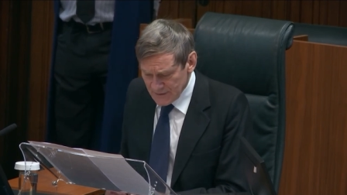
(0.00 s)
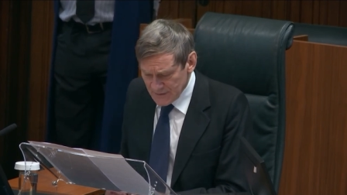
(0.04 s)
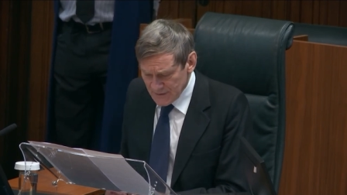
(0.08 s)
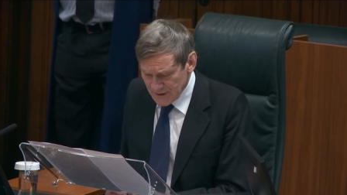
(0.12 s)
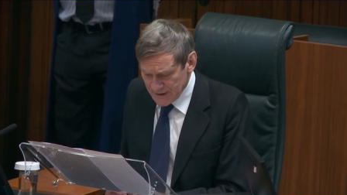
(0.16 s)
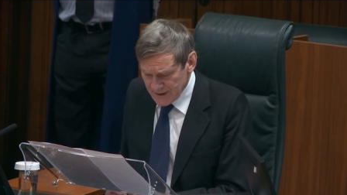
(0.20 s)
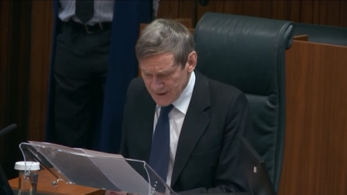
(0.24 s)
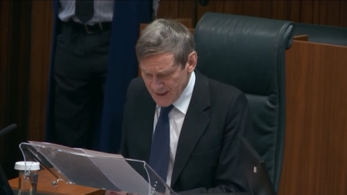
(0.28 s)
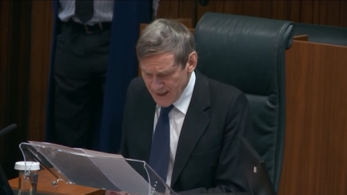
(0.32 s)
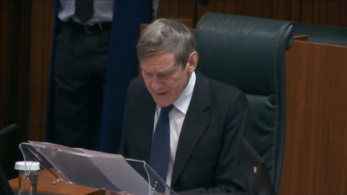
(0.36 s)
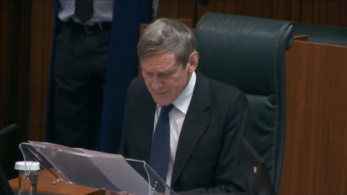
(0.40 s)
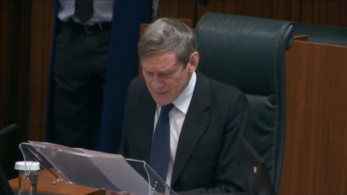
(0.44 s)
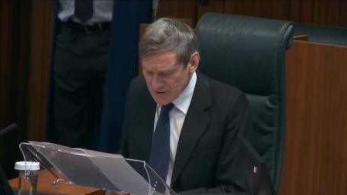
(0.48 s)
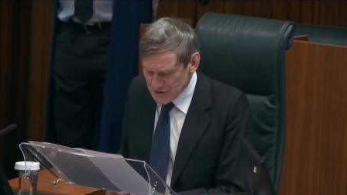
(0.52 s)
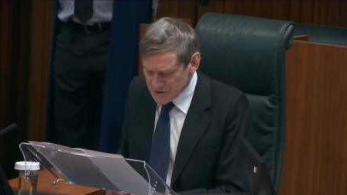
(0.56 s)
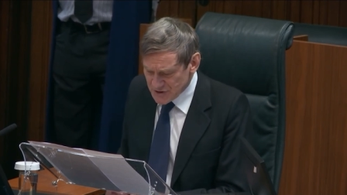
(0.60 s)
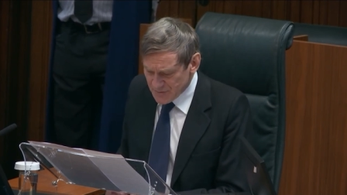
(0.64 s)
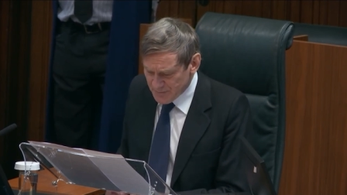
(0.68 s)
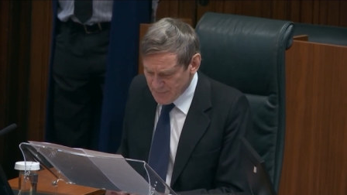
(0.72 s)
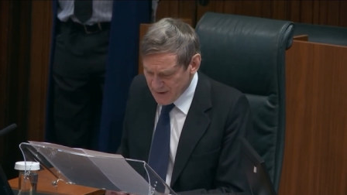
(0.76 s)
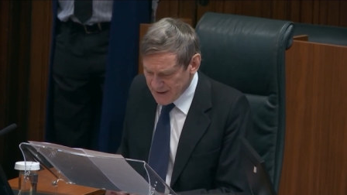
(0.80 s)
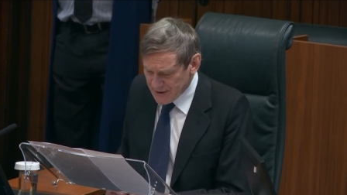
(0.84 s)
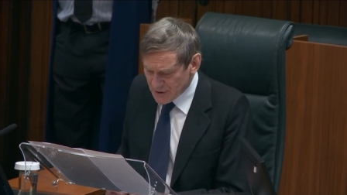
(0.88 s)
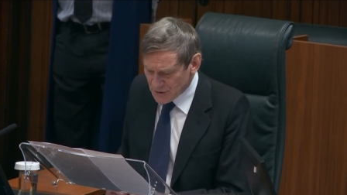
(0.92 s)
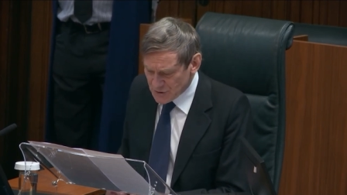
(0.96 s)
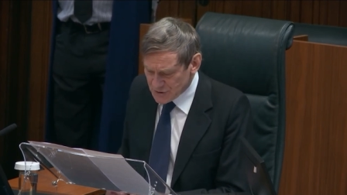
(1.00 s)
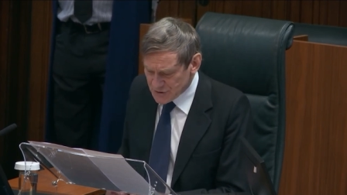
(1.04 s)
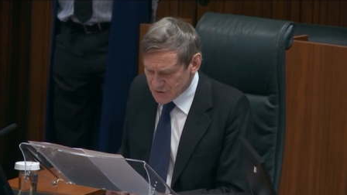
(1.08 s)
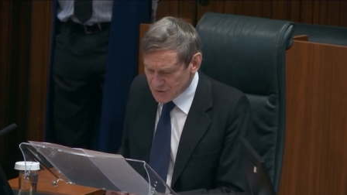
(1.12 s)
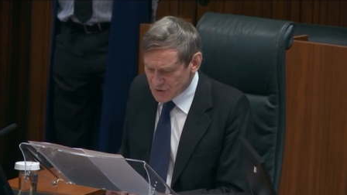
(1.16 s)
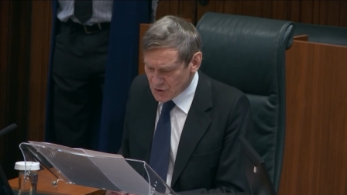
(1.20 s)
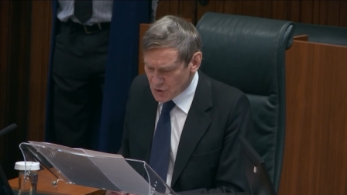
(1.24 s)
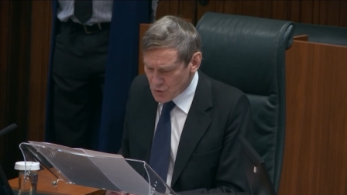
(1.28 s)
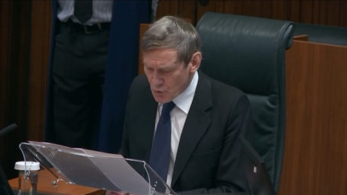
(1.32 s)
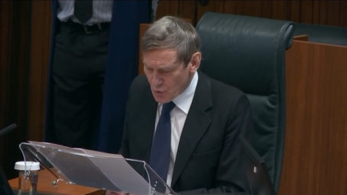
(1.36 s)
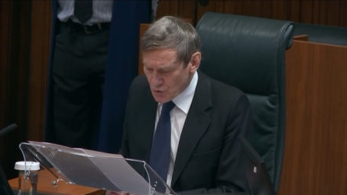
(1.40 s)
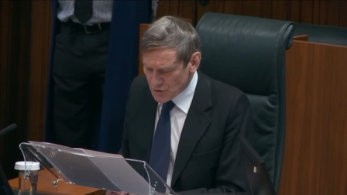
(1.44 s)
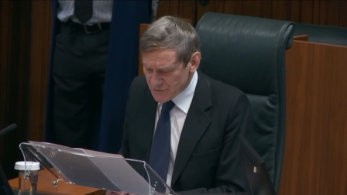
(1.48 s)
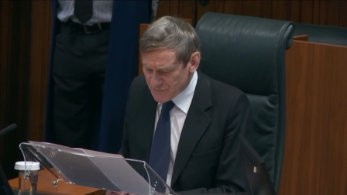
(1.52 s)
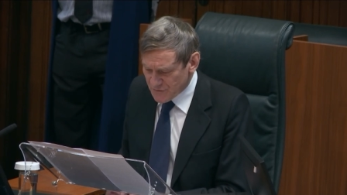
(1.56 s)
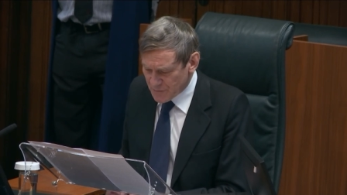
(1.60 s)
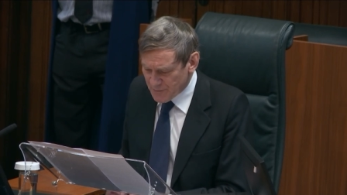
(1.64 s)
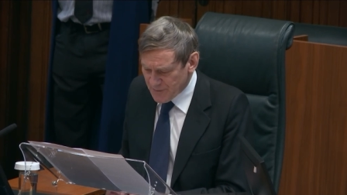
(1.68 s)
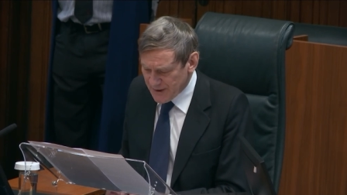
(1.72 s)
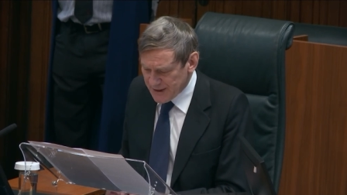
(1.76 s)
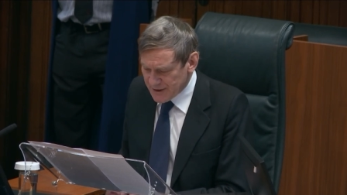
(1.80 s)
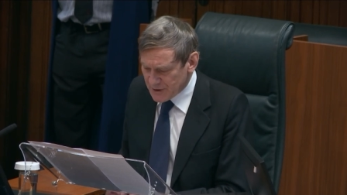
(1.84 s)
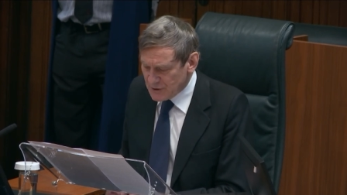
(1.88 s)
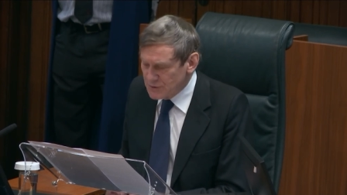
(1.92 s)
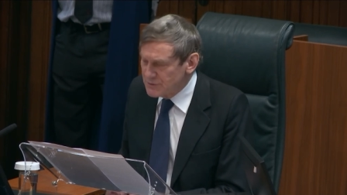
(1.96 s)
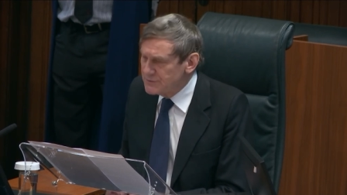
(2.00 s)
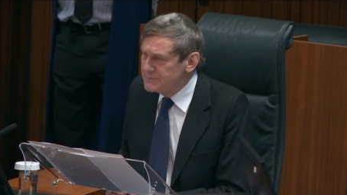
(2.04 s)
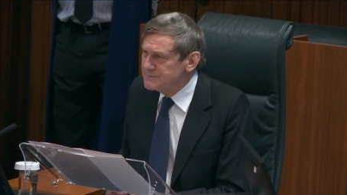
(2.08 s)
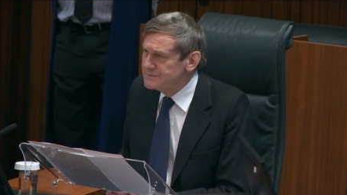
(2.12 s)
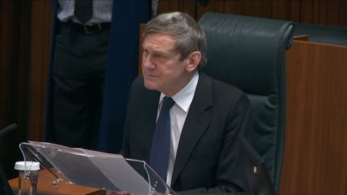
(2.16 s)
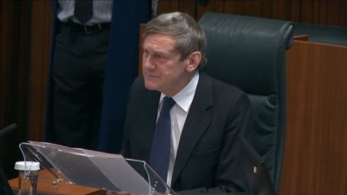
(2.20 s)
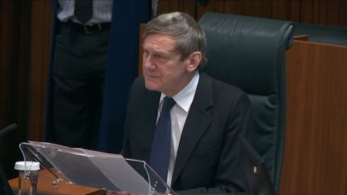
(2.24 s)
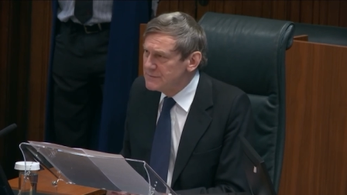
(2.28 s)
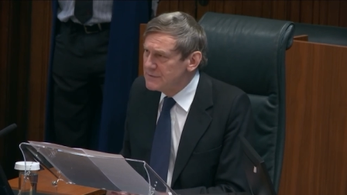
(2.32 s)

The claimants appealed to the Court of Appeal.